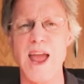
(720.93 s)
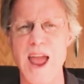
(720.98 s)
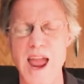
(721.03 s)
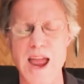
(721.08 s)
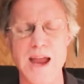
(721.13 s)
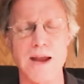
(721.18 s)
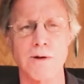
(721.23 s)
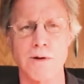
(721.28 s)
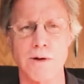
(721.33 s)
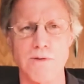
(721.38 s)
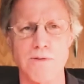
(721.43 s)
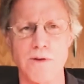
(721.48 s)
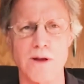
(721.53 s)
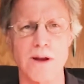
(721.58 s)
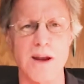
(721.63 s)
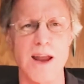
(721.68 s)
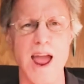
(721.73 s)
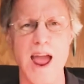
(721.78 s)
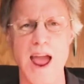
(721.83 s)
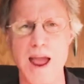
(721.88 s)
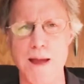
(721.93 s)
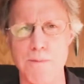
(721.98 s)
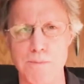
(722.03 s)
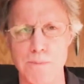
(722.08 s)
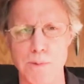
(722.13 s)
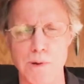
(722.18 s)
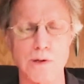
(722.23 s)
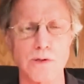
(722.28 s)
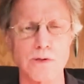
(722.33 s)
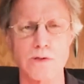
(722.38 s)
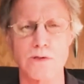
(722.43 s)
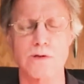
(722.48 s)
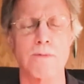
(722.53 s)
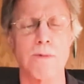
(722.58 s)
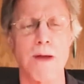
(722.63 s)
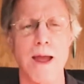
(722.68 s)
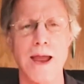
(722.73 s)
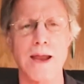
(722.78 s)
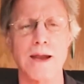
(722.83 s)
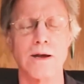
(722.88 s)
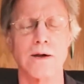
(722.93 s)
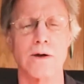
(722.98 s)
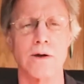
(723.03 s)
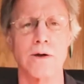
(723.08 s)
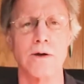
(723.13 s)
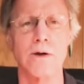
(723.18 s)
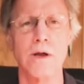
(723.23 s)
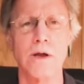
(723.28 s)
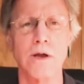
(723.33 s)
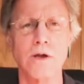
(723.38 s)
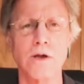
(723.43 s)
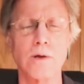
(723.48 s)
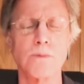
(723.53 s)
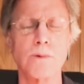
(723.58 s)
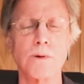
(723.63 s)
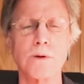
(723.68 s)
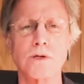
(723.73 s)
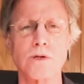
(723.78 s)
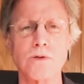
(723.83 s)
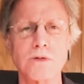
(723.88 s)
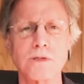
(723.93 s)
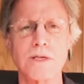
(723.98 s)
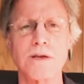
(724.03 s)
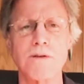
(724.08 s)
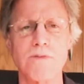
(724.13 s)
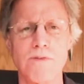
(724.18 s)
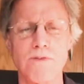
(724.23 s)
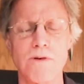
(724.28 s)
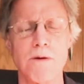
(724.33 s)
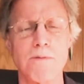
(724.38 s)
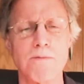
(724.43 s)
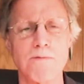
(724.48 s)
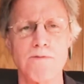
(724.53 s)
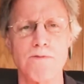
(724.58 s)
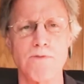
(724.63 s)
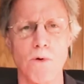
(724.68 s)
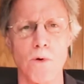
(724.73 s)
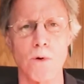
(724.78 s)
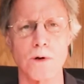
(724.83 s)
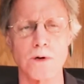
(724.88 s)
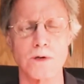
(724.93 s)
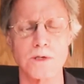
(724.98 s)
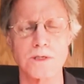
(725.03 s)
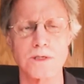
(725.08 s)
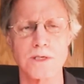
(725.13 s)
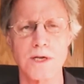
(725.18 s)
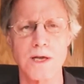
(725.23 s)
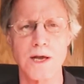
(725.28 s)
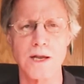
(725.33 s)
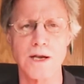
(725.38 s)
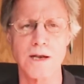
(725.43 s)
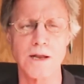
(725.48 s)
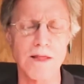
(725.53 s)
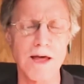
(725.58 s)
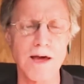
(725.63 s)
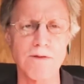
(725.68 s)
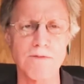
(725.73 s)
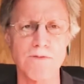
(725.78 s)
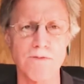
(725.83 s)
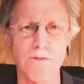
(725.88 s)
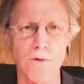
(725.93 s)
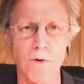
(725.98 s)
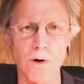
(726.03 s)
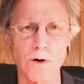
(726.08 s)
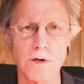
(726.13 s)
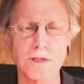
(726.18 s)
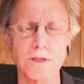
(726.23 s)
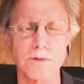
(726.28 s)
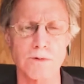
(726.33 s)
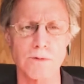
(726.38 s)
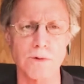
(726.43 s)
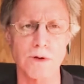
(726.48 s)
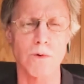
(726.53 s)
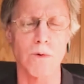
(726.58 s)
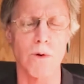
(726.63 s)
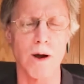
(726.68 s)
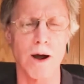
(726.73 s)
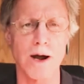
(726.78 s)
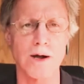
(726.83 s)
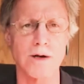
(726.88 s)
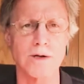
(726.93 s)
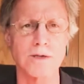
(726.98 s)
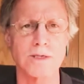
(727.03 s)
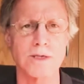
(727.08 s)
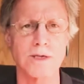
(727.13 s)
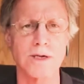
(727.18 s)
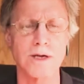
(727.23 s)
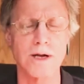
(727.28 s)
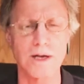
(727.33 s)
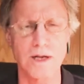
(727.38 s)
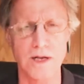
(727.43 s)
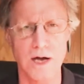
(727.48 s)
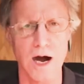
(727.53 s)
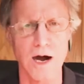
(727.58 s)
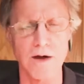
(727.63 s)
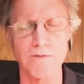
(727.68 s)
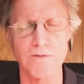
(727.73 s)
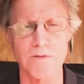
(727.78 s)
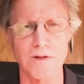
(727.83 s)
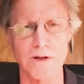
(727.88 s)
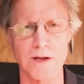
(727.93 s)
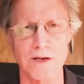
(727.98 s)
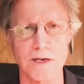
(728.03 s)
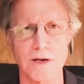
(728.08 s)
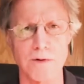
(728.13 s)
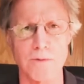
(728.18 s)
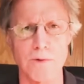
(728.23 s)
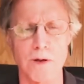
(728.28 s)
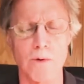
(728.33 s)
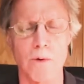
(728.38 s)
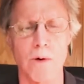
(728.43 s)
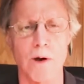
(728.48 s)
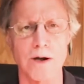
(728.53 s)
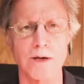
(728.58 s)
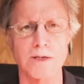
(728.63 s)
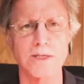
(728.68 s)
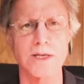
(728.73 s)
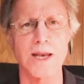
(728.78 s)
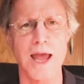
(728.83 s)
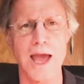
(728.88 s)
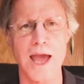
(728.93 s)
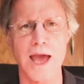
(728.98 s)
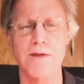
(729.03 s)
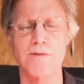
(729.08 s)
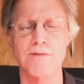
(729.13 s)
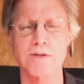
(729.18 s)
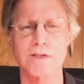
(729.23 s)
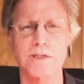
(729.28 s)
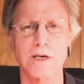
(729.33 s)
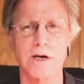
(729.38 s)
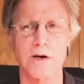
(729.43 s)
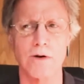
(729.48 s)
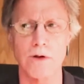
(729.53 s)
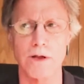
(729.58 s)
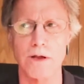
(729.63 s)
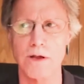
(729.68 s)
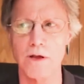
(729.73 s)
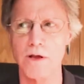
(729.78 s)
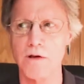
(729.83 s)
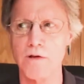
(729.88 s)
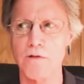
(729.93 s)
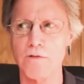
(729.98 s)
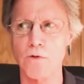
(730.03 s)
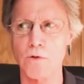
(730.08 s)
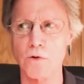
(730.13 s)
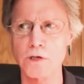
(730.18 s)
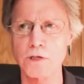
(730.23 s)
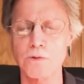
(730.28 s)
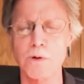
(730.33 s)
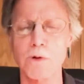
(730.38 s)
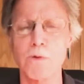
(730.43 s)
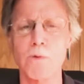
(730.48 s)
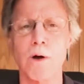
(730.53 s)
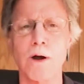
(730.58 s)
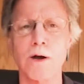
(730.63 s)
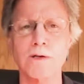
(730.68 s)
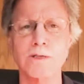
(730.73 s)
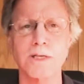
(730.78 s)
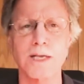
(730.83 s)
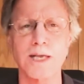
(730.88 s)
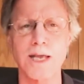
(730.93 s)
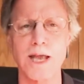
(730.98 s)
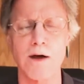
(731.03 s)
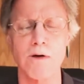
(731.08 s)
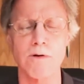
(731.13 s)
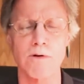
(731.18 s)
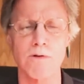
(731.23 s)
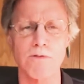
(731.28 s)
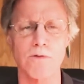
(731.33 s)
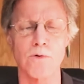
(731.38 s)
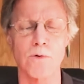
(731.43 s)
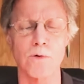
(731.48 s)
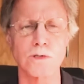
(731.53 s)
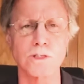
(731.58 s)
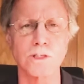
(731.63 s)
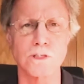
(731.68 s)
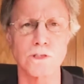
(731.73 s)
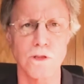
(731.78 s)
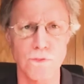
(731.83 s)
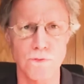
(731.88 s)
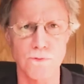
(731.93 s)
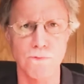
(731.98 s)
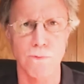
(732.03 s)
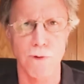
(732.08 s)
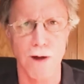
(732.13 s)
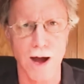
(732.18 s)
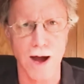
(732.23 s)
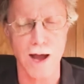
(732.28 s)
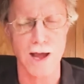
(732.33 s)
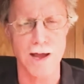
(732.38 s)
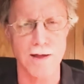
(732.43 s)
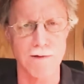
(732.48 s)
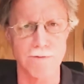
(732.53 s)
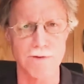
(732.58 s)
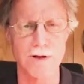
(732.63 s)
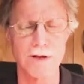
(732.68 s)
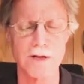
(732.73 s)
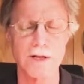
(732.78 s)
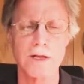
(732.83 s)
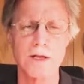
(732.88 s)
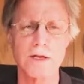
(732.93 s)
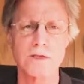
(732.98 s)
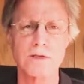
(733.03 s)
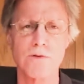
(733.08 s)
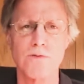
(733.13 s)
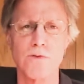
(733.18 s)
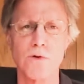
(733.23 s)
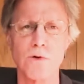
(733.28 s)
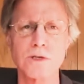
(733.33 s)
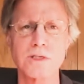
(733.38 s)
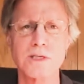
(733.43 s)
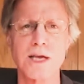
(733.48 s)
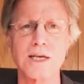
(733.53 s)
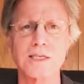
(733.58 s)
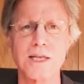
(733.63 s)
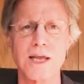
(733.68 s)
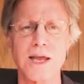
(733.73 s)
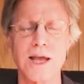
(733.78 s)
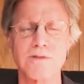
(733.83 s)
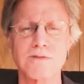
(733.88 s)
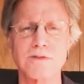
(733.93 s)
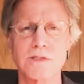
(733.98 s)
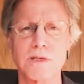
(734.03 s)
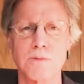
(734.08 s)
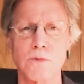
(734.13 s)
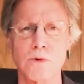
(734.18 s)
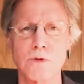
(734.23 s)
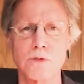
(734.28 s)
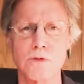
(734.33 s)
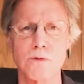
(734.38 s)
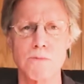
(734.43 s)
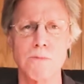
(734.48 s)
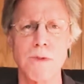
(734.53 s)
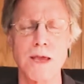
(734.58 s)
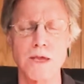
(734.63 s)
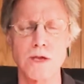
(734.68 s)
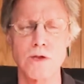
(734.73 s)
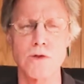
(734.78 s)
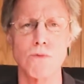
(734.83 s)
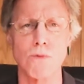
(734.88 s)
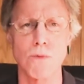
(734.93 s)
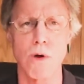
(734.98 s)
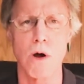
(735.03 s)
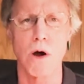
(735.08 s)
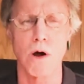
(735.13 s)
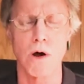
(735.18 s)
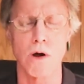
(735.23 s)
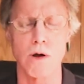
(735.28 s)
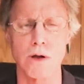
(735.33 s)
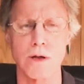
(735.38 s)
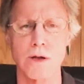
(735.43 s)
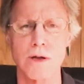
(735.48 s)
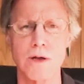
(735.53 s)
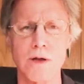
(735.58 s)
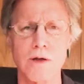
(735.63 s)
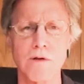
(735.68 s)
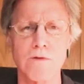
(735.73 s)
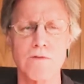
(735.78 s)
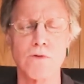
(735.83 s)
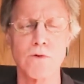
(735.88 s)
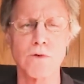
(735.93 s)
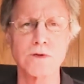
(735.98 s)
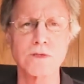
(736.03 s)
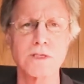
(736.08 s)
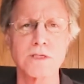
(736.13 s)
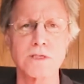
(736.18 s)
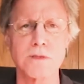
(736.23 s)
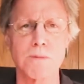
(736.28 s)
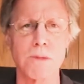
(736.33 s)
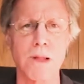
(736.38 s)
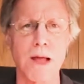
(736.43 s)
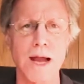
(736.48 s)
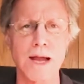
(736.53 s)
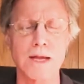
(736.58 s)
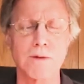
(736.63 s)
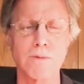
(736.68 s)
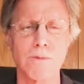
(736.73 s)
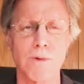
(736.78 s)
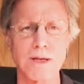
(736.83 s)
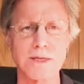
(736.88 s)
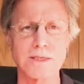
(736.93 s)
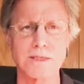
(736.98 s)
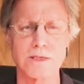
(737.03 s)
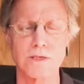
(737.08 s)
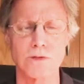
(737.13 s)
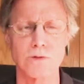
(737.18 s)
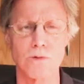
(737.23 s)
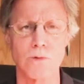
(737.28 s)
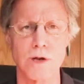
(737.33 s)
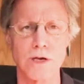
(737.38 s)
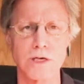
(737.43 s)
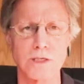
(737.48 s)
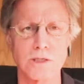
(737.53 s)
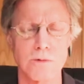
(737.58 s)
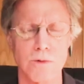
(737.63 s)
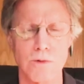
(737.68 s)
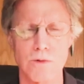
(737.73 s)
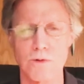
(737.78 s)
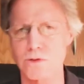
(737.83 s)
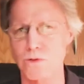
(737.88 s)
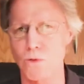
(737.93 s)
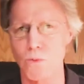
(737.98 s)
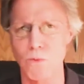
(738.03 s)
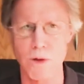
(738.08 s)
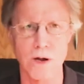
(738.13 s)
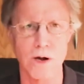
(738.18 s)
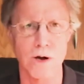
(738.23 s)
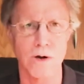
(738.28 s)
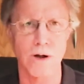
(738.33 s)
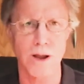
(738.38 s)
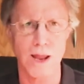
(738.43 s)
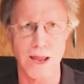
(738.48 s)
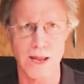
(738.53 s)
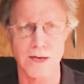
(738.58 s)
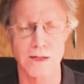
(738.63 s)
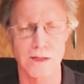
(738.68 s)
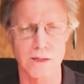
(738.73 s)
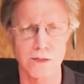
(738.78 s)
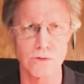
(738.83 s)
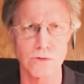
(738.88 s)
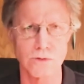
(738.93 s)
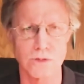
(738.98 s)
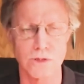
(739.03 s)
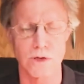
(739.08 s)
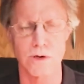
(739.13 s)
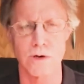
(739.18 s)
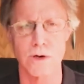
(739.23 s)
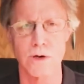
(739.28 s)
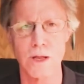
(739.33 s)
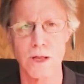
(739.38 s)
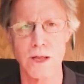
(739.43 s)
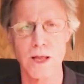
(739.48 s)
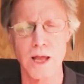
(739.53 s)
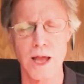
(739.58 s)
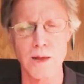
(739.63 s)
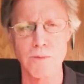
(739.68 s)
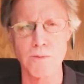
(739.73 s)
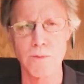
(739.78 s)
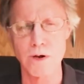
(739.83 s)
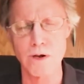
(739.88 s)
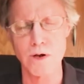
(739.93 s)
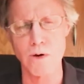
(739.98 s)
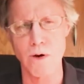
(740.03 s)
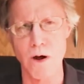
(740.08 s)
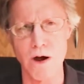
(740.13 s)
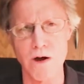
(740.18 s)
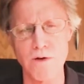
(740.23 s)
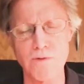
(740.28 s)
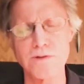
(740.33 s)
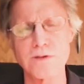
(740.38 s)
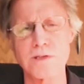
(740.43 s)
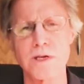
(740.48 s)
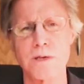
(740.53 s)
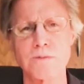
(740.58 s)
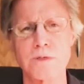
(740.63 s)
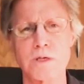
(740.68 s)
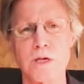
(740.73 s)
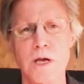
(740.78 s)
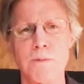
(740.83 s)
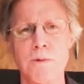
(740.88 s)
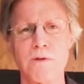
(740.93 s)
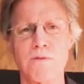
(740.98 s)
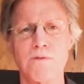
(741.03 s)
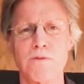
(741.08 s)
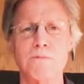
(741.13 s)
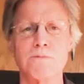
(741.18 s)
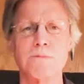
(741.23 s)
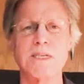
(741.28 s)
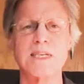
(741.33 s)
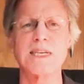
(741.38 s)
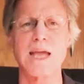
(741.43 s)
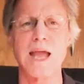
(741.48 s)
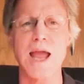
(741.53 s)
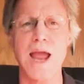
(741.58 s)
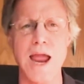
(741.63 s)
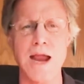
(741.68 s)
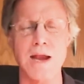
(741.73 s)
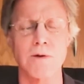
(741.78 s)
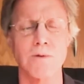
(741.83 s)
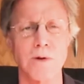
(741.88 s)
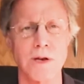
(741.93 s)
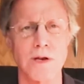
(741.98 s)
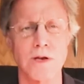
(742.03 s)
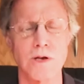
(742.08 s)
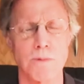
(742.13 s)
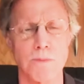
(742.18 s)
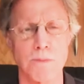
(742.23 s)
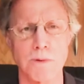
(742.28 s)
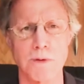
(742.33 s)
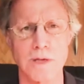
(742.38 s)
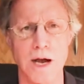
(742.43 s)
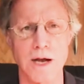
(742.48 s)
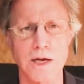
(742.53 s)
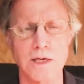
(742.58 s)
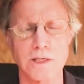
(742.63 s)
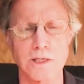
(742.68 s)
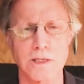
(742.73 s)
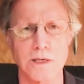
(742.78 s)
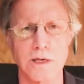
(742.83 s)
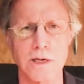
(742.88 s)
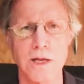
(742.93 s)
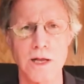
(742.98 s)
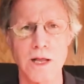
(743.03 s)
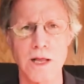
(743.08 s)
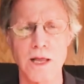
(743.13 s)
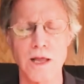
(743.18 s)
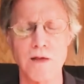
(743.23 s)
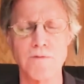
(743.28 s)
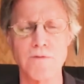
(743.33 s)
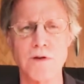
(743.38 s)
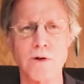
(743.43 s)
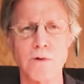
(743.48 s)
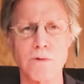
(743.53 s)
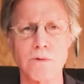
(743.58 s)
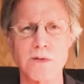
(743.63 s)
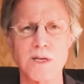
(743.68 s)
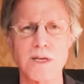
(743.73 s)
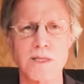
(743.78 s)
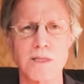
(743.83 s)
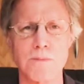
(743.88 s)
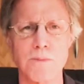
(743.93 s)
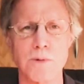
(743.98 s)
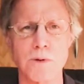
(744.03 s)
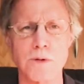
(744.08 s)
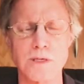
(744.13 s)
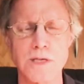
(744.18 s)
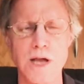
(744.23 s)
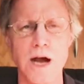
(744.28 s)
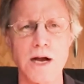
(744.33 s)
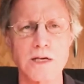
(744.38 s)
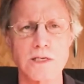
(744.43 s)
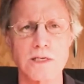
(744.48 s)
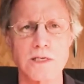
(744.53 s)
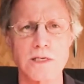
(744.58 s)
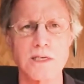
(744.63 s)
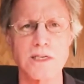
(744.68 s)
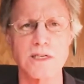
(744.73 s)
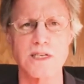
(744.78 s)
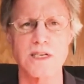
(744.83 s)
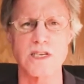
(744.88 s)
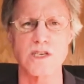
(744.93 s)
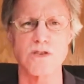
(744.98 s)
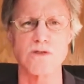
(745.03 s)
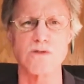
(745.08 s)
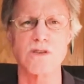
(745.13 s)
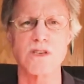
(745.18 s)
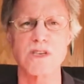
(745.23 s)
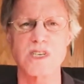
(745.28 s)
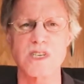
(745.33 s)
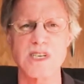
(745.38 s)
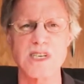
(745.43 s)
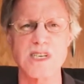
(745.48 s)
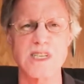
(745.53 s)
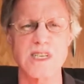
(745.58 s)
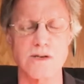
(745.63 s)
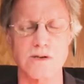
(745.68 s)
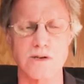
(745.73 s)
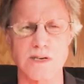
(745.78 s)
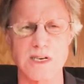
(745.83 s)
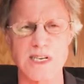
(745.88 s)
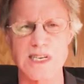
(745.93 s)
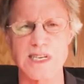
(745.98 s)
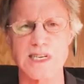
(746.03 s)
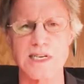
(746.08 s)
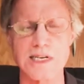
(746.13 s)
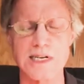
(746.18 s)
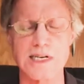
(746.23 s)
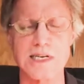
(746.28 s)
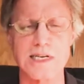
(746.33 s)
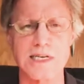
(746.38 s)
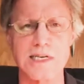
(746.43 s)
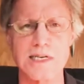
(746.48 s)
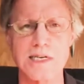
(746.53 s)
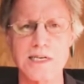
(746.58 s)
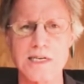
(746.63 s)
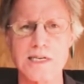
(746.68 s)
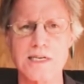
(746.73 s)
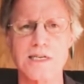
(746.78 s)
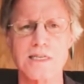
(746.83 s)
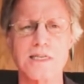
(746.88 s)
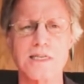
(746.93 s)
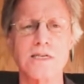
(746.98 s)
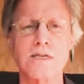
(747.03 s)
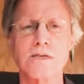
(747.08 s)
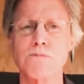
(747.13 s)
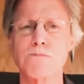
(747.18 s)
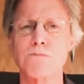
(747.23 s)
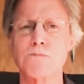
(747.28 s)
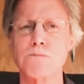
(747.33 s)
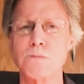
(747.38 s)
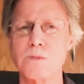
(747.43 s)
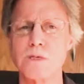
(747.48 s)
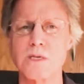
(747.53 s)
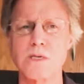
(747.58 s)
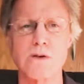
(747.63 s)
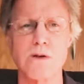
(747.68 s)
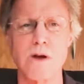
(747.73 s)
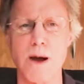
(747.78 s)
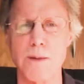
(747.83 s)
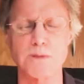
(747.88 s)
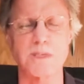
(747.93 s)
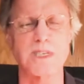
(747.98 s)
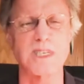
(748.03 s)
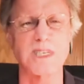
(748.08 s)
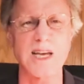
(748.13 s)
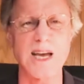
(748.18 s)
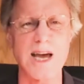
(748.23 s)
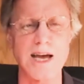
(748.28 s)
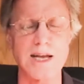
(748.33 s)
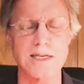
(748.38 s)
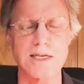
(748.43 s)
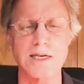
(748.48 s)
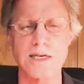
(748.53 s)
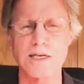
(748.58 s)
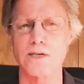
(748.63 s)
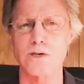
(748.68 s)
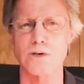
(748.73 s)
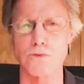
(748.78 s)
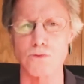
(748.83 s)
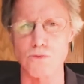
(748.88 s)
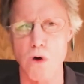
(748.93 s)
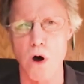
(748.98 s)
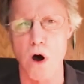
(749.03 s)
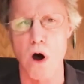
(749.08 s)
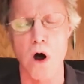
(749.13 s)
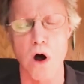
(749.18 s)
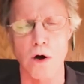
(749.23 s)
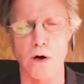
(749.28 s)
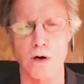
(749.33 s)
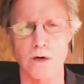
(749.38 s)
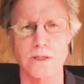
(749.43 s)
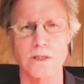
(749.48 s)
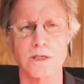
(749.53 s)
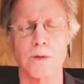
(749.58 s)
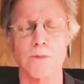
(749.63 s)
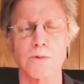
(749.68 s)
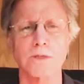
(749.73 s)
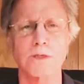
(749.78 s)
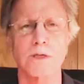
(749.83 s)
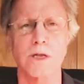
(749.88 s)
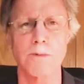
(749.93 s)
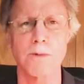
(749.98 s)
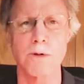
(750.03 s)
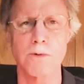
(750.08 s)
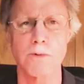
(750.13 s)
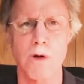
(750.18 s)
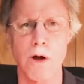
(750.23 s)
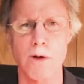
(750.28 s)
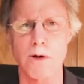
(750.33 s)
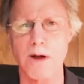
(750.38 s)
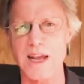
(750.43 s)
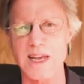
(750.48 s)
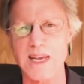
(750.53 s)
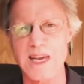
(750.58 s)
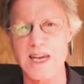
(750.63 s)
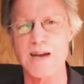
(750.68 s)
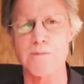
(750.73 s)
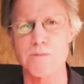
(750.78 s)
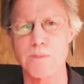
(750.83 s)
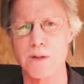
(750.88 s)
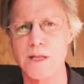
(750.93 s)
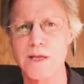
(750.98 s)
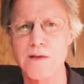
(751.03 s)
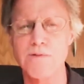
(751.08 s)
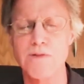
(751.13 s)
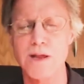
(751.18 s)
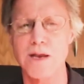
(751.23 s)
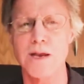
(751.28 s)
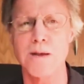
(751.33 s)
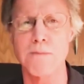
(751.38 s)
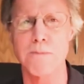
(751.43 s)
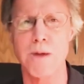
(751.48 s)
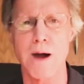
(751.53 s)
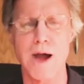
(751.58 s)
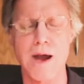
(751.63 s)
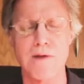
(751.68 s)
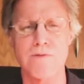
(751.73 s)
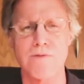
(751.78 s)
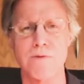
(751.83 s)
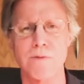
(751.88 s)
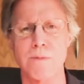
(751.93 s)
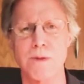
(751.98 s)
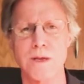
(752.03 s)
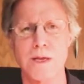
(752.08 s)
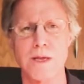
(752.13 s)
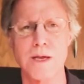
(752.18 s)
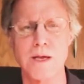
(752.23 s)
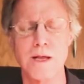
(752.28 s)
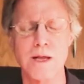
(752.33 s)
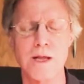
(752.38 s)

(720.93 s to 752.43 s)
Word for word: in an angry, if you're going to produce from anger, you're producing from force. Now, that force requires conflict, it requires an adversary. Force requires a counterforce to thrive. So, force has to have someone to make you wrong. Force is a black and white situation where there's a winner and a loser. And when you're oftentimes coming from being angry in your production, if you don't get the production that you say that you're going to get, then you're then you're upset and you're wrong or someone's going to be wrong. I can't believe they didn't buy from me.